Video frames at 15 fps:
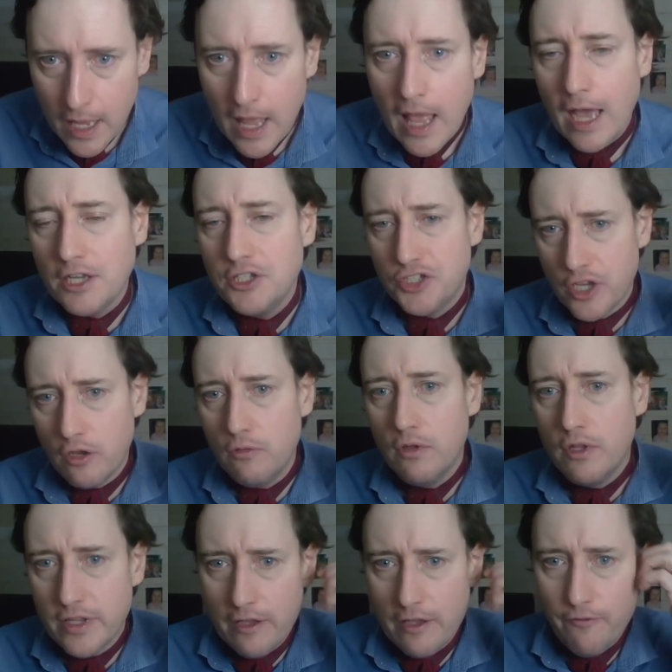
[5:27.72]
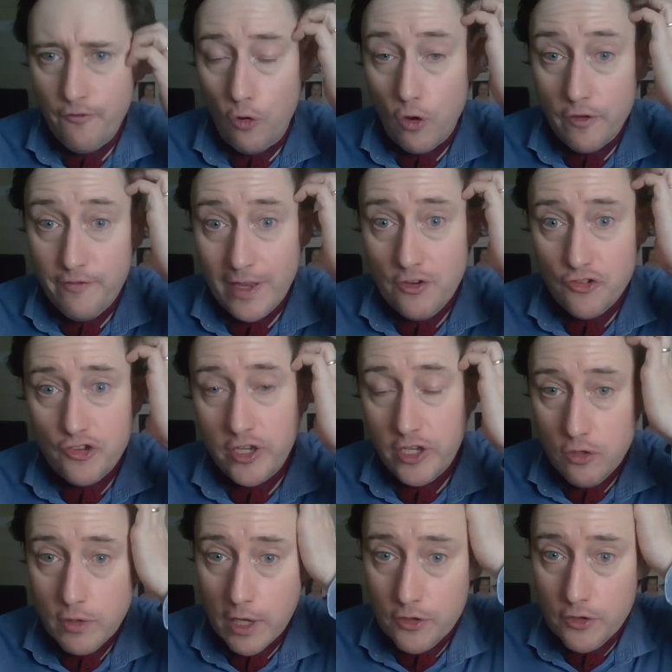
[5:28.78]
And so, therefore, eventually
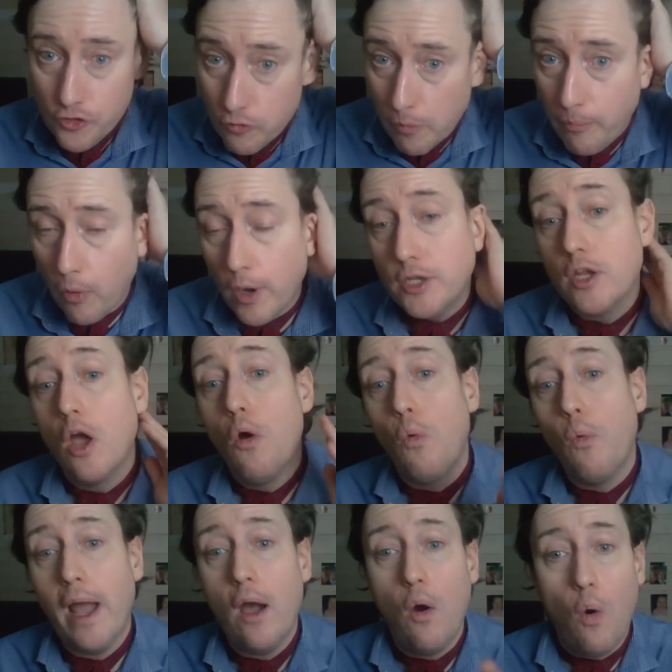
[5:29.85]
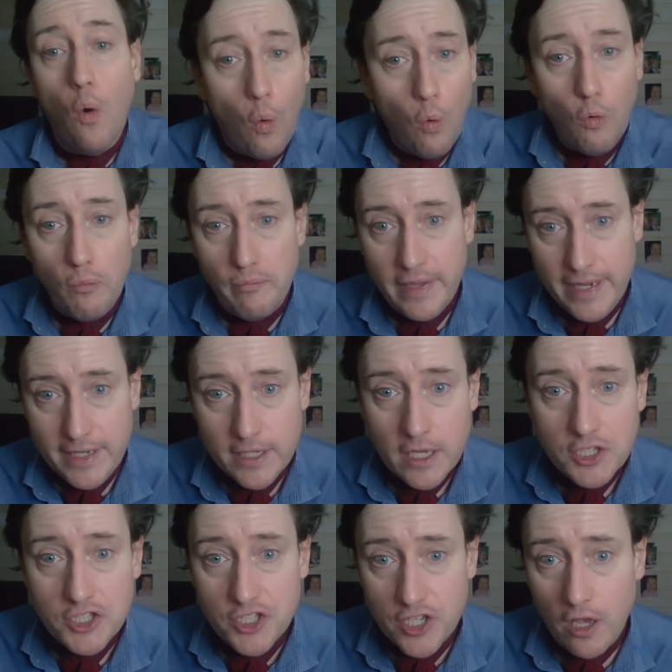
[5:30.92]
you get to a point where all meat
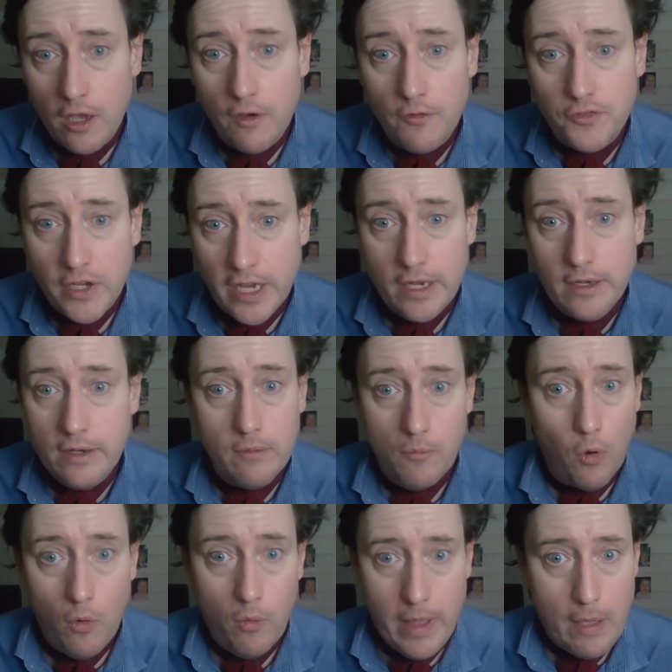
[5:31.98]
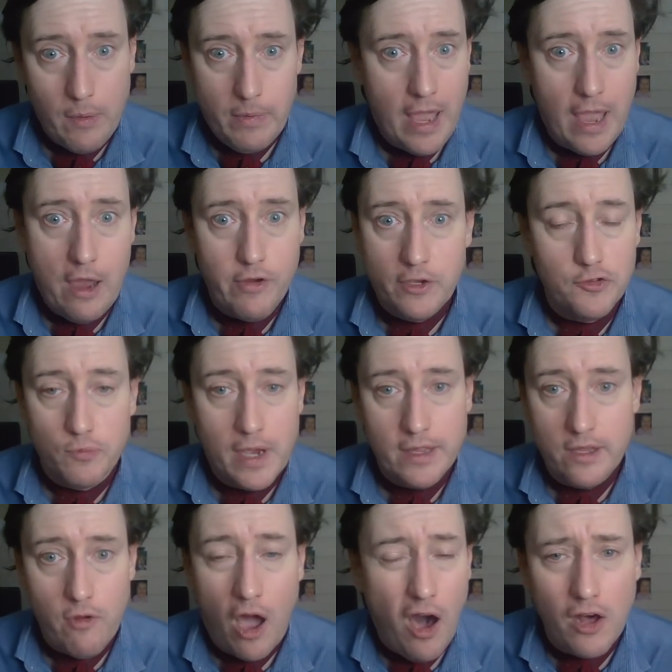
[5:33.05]
served in areas where
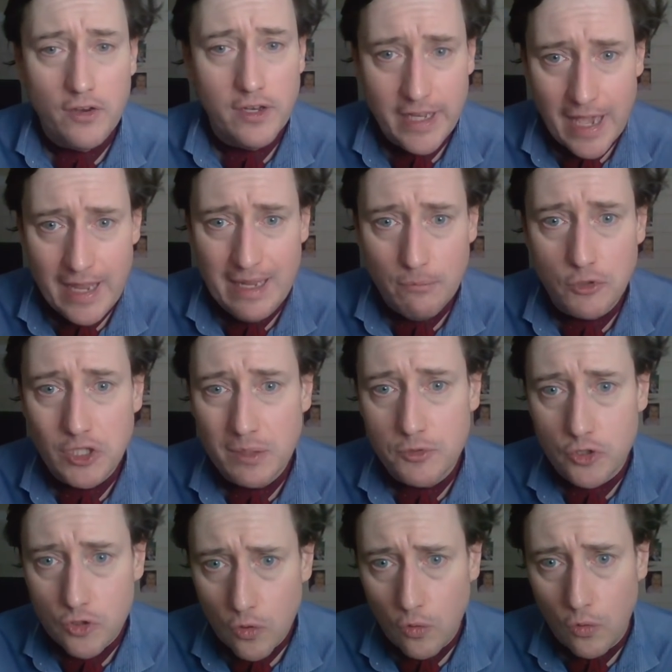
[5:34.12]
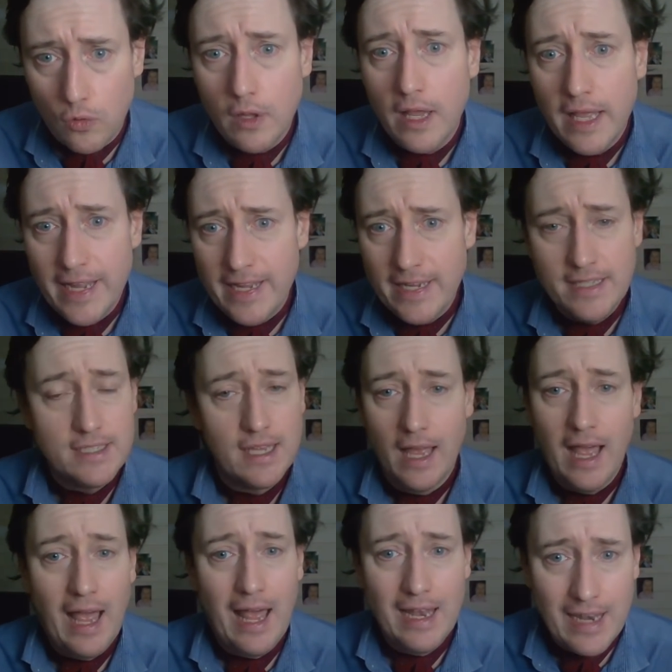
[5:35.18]
there are hardly any Muslims at all is
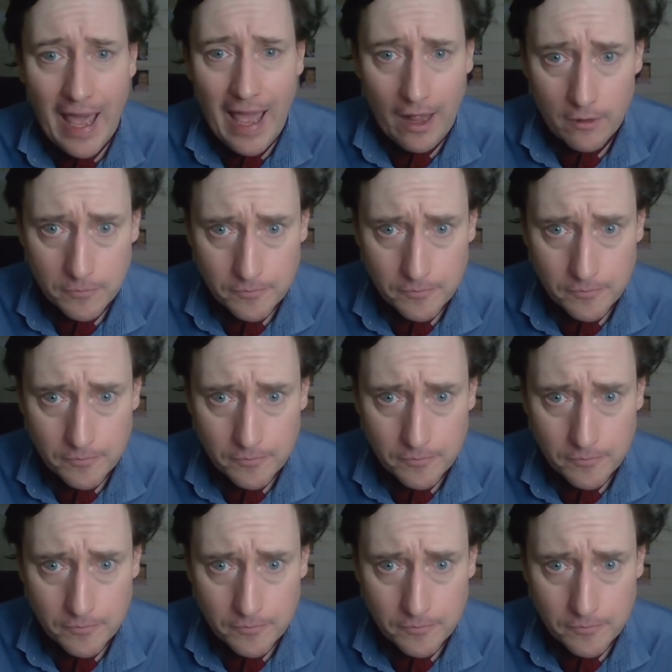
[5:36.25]
halal.